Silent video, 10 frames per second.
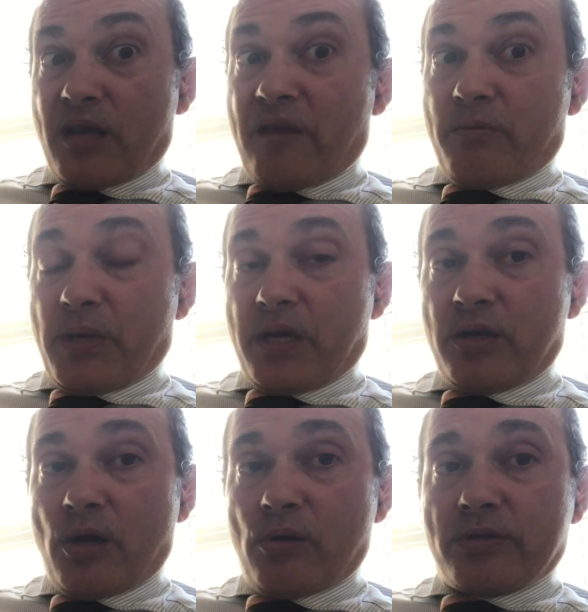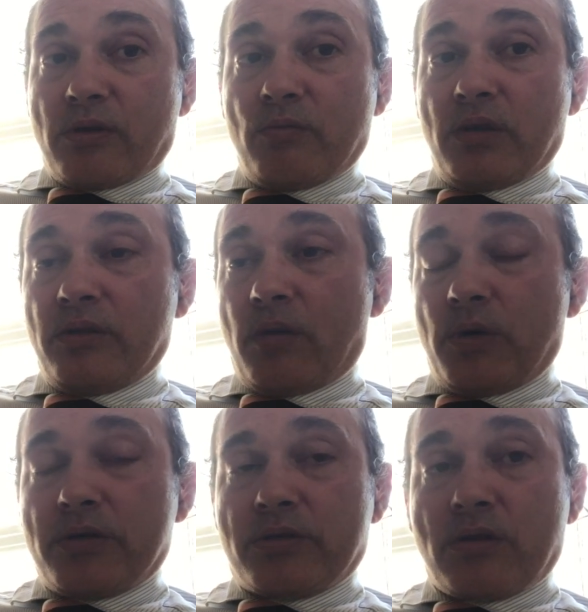everybody knows that real
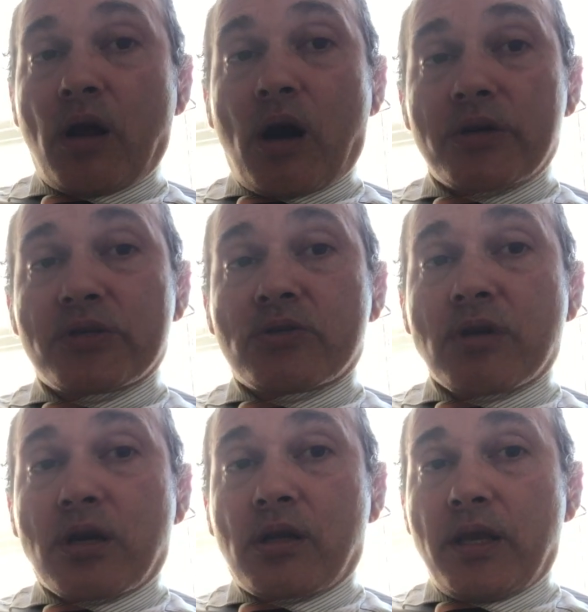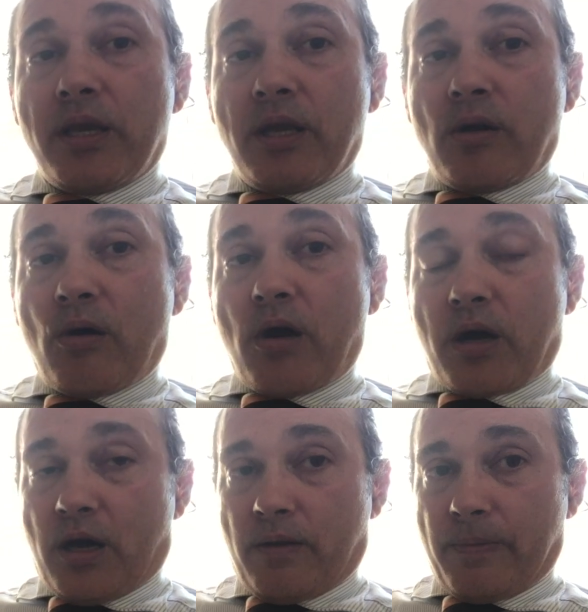numbers are strictly in
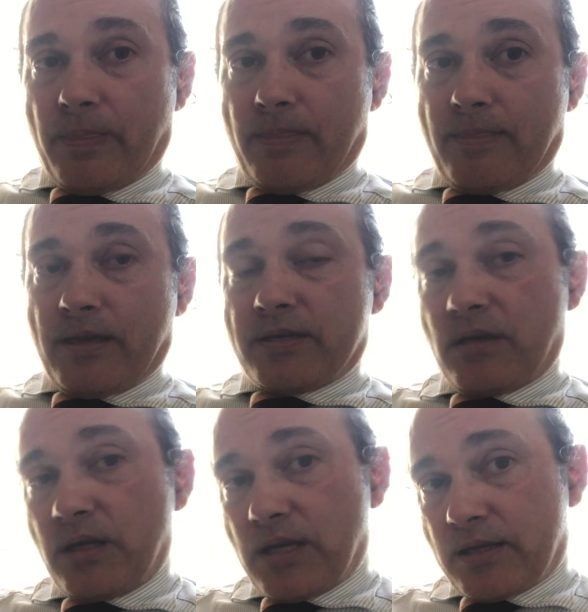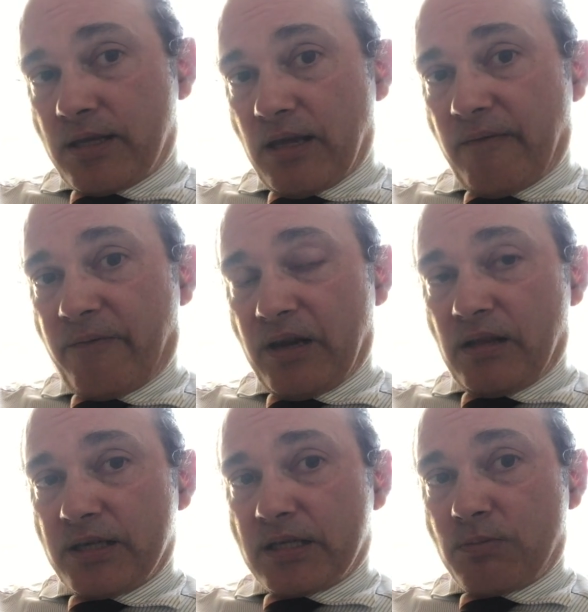order until you get to the
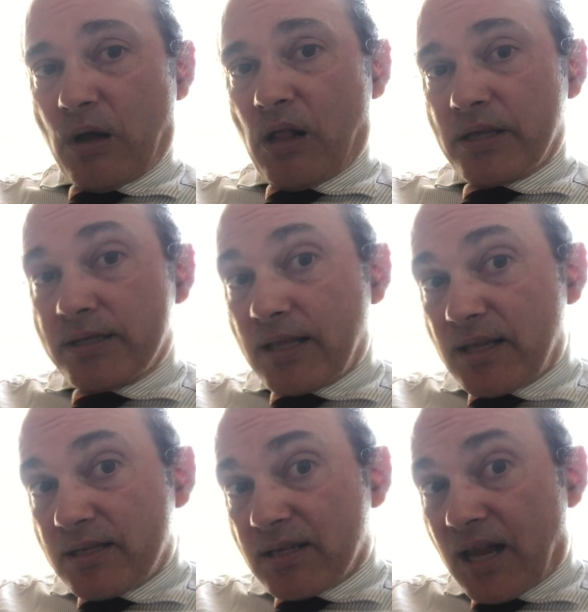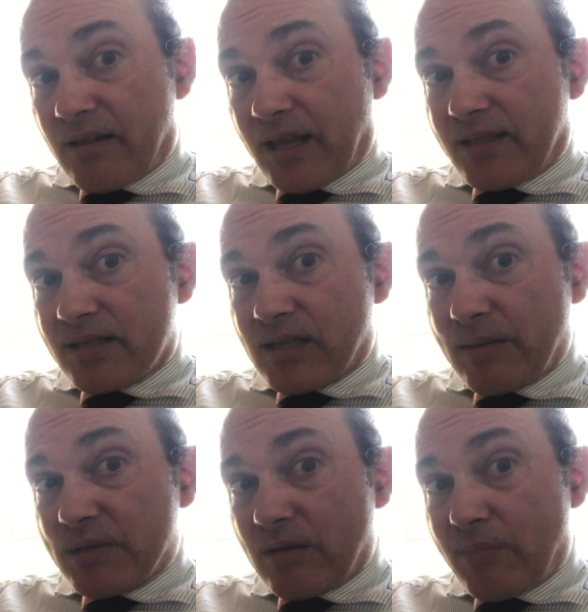infinitely small. And then this kind of like this
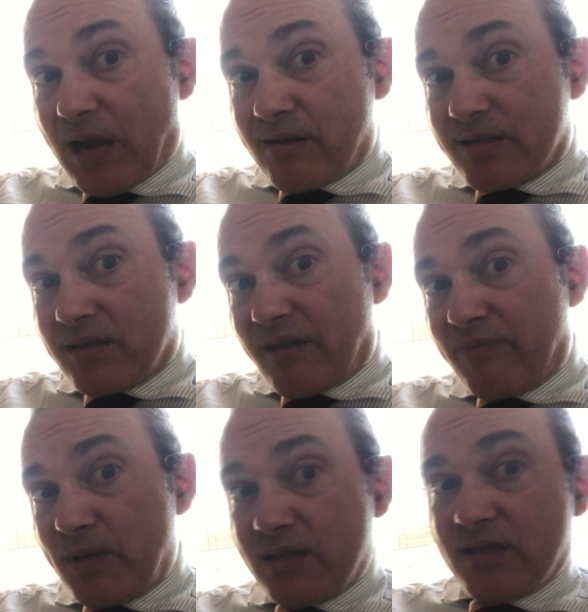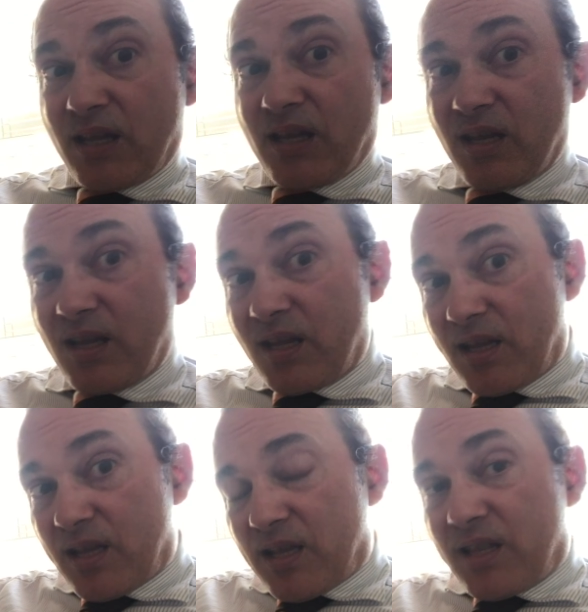leaps and bounds stuff means they
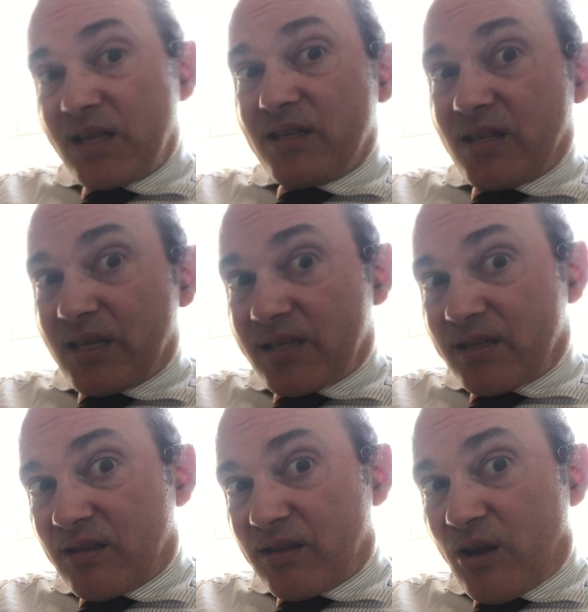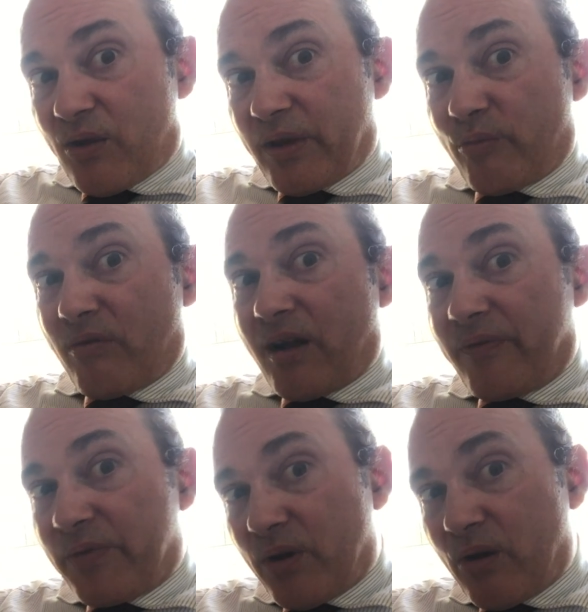still go, they're
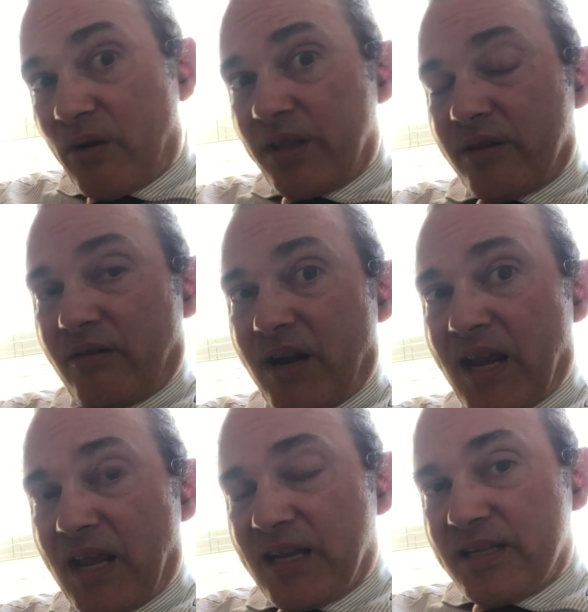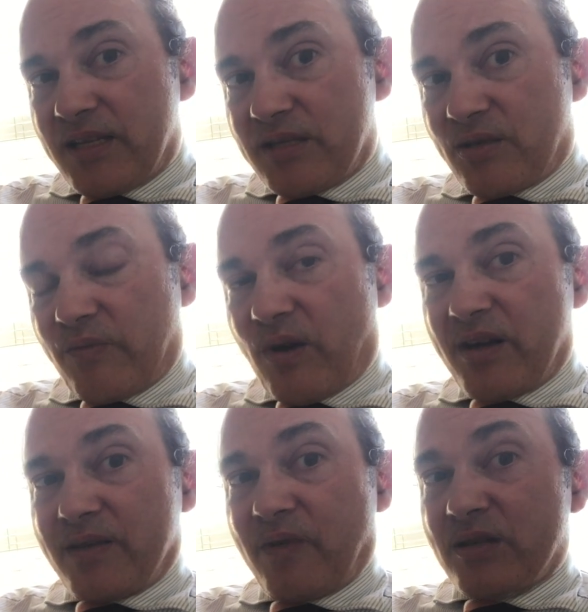rough though on the grain, and insofar
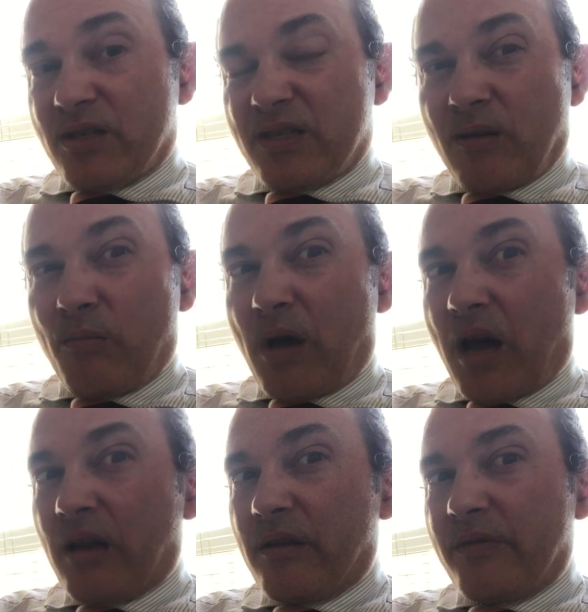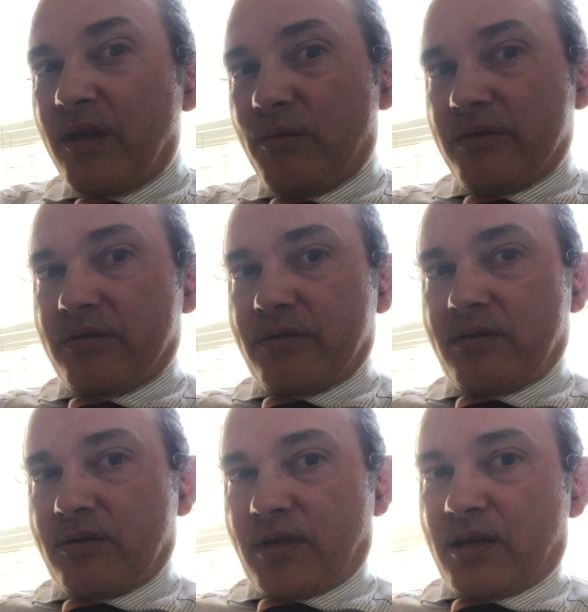as eventually some model of them is
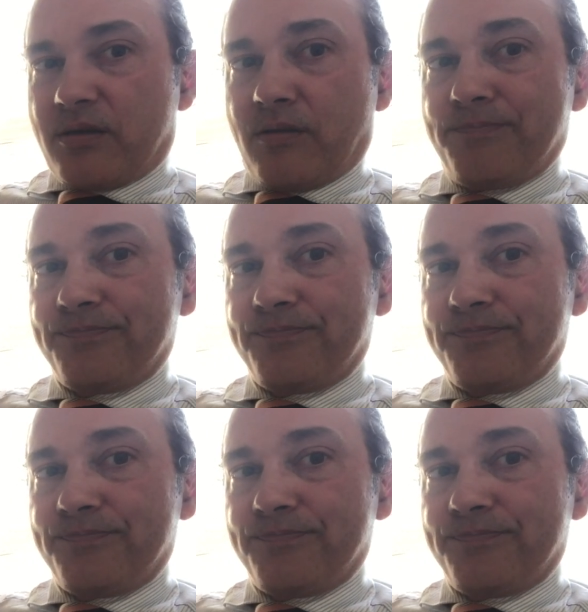just like so.